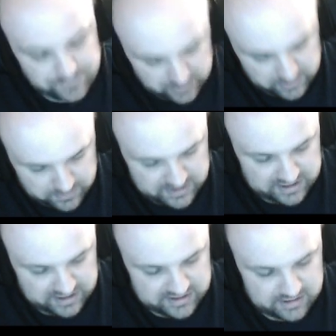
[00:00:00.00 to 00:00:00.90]
Go to the
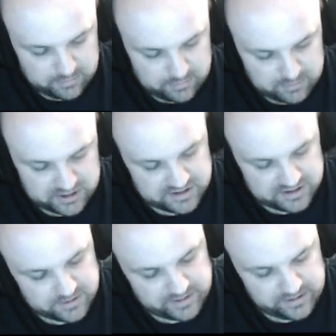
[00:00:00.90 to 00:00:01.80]
next number, which is
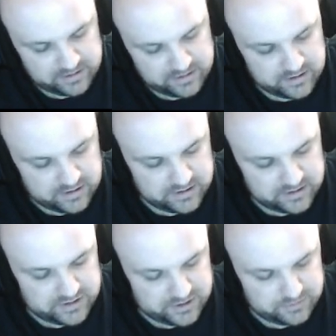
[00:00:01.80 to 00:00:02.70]
3.
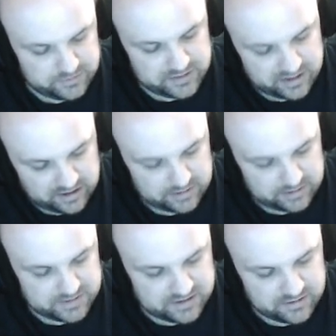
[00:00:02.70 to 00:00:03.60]
2
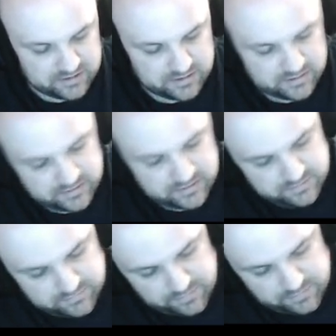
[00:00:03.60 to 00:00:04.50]
times
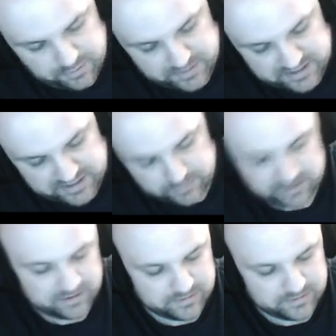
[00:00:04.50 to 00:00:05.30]
3 squared